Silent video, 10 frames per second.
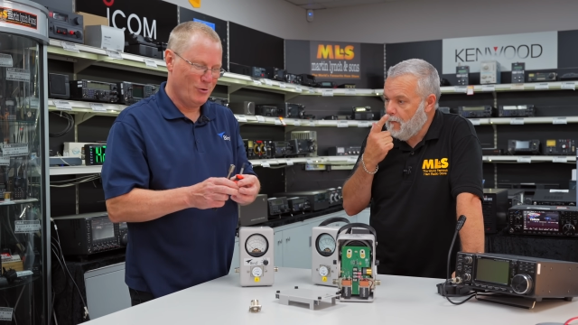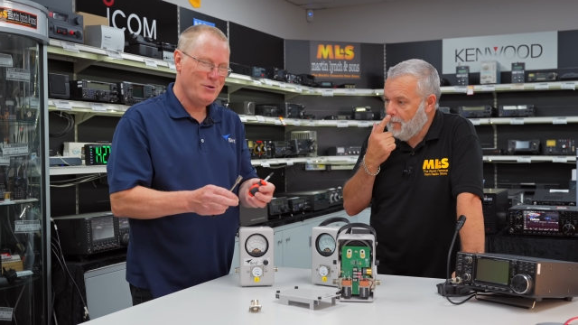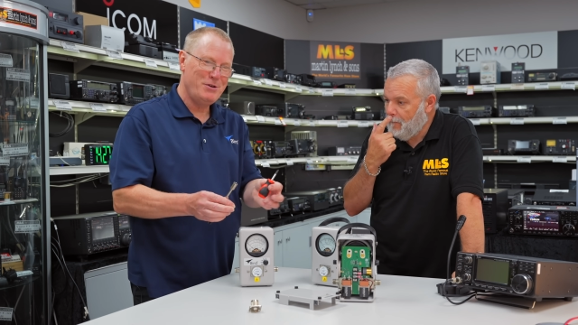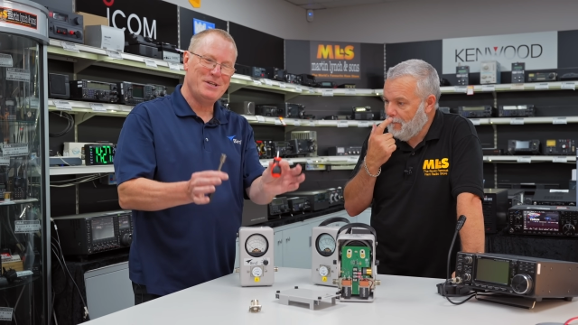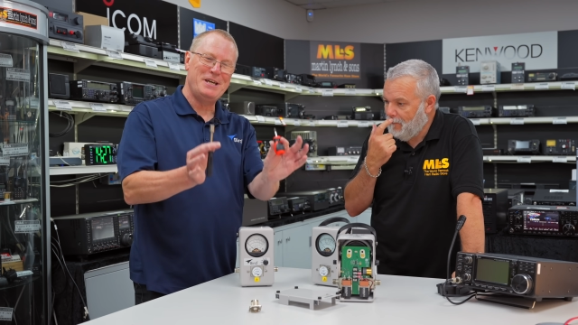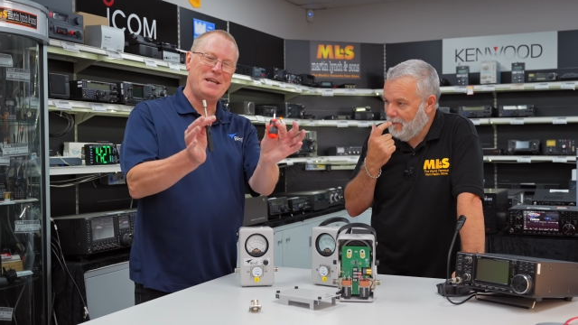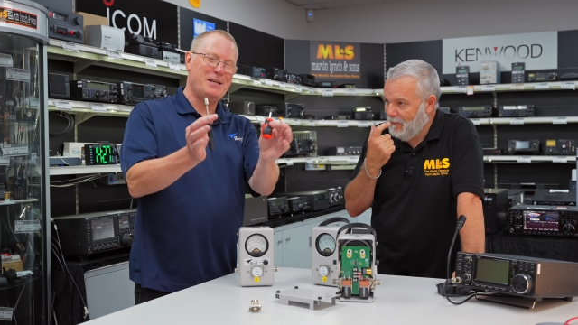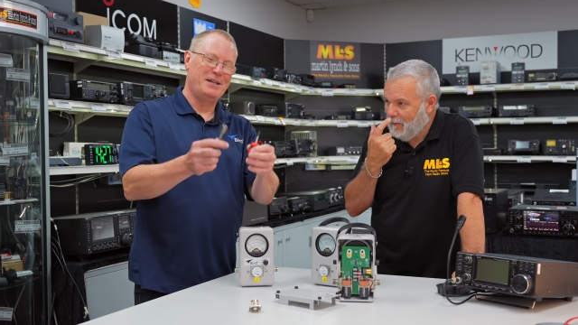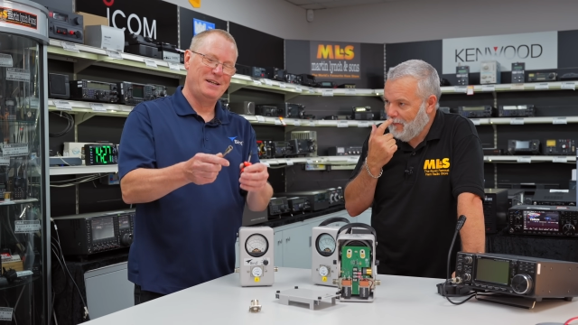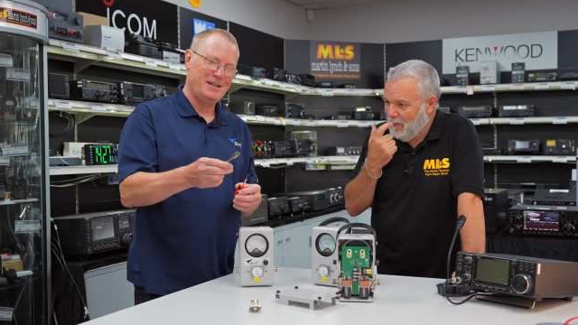Speaker 1: All you need
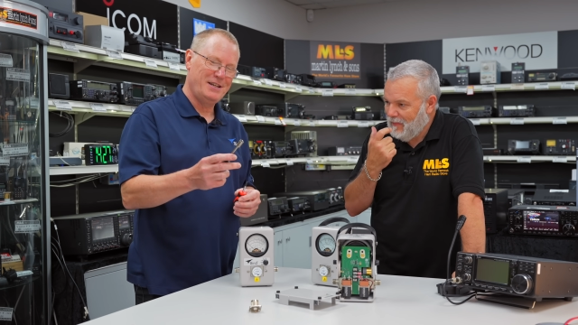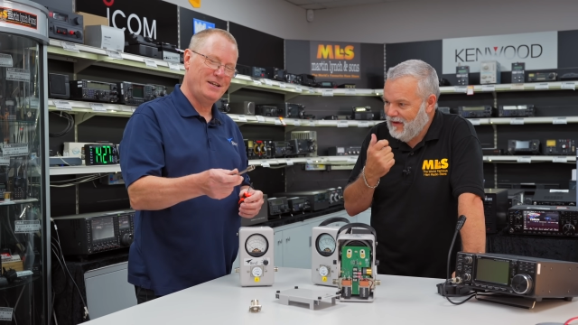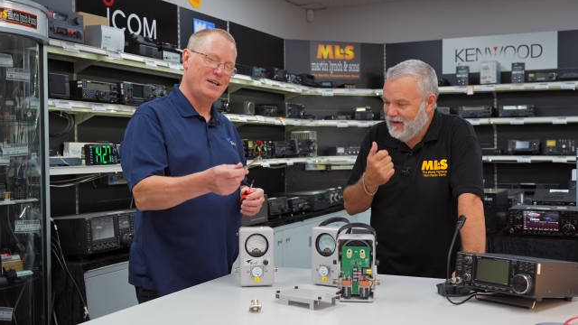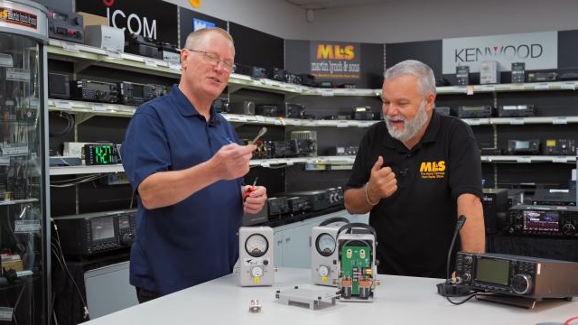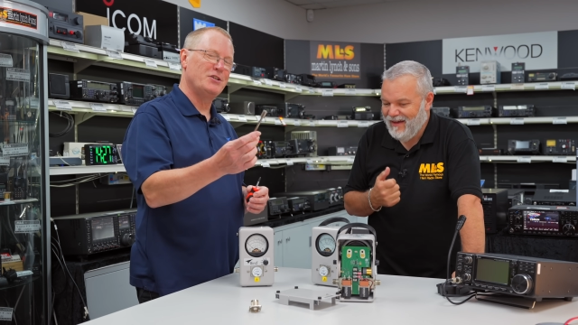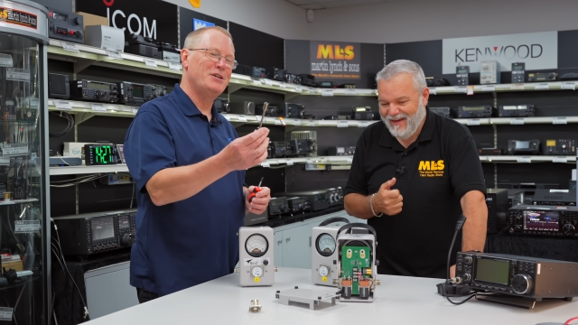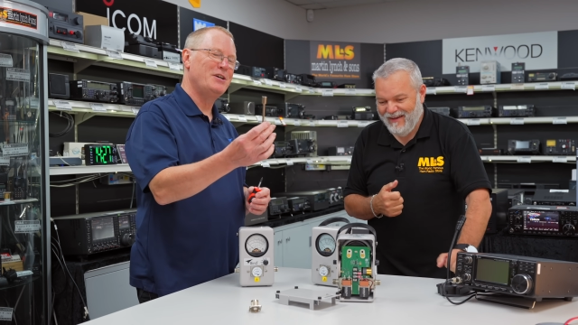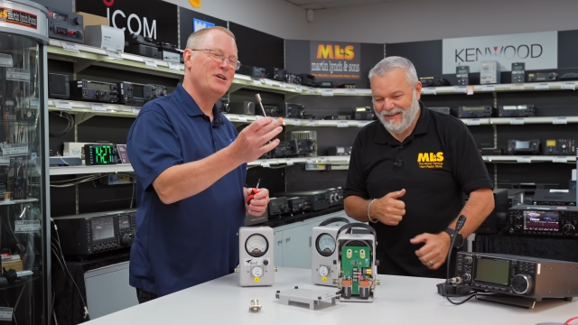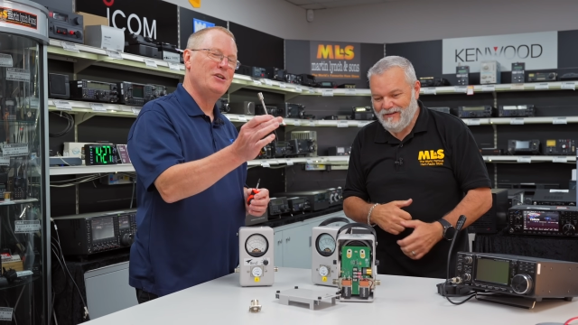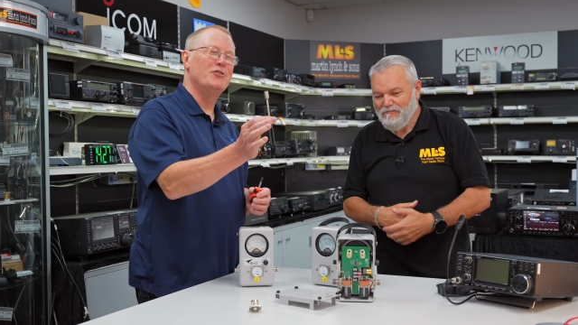is a
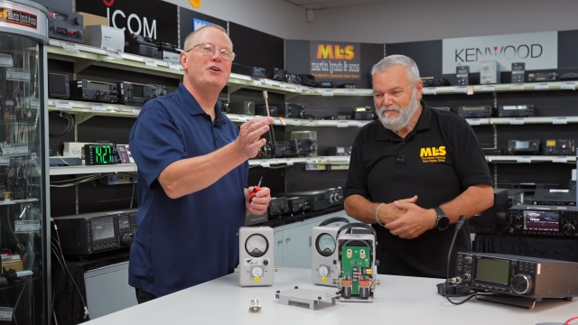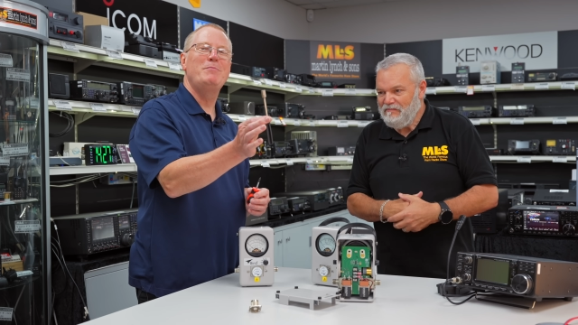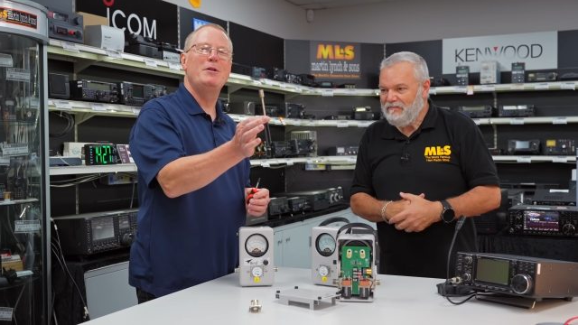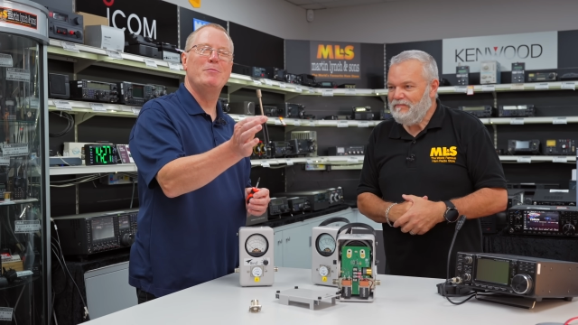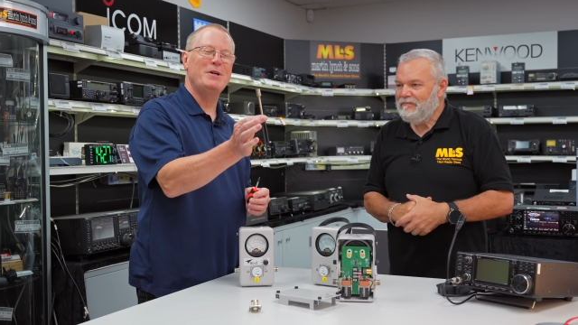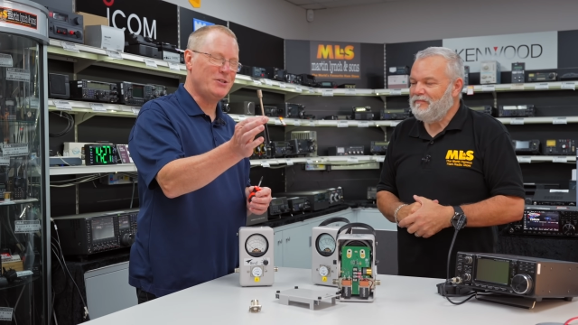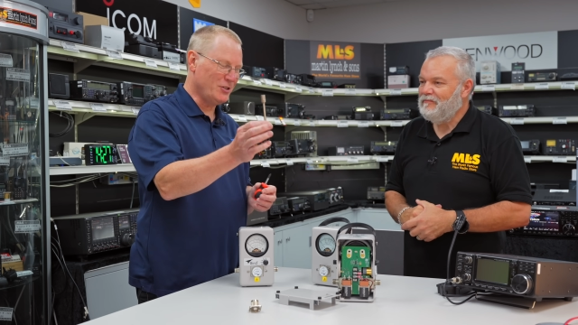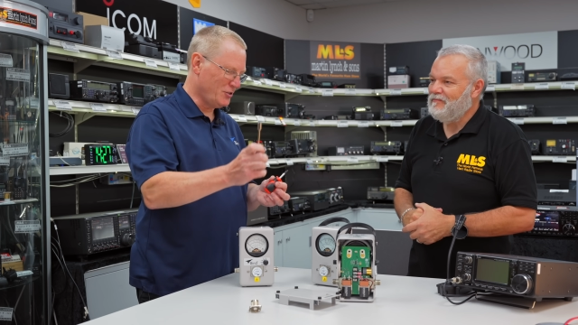9mm